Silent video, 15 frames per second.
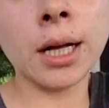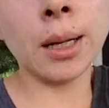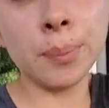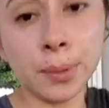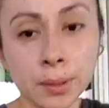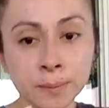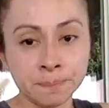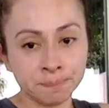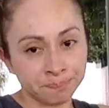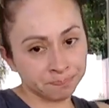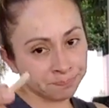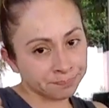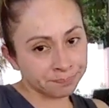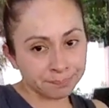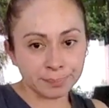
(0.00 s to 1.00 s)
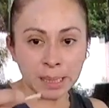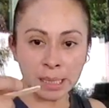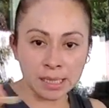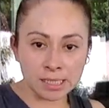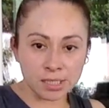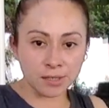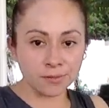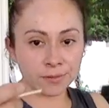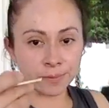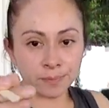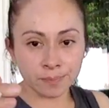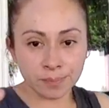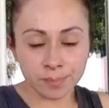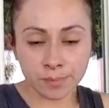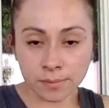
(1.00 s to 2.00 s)
couple minutes of
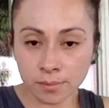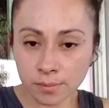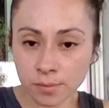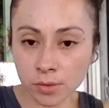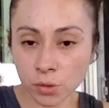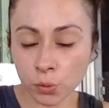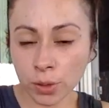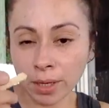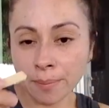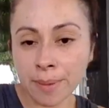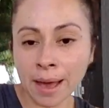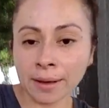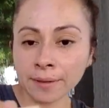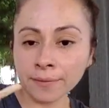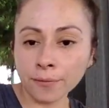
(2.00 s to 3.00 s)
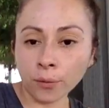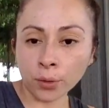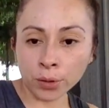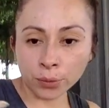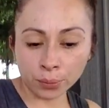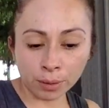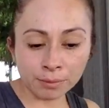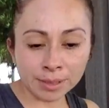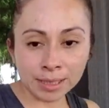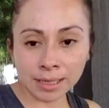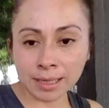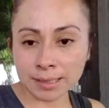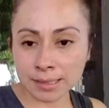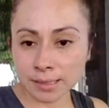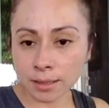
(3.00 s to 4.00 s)
swinging back and forth, rubbing
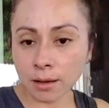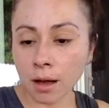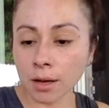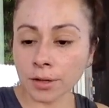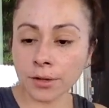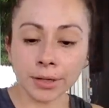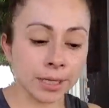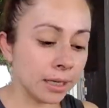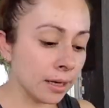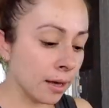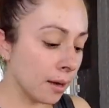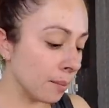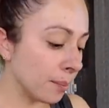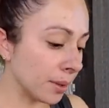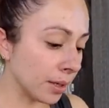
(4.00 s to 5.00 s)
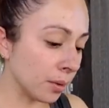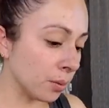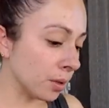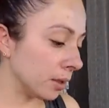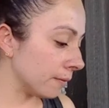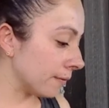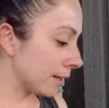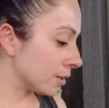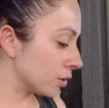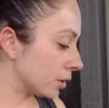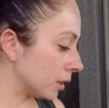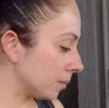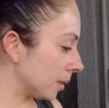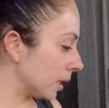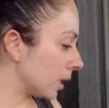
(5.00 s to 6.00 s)
against the concrete, but it will eventually
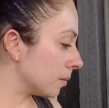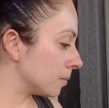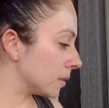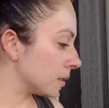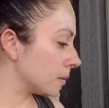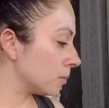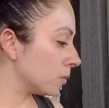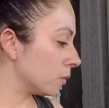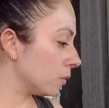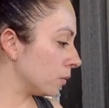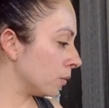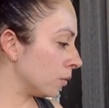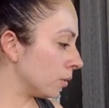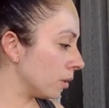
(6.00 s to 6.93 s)
become smooth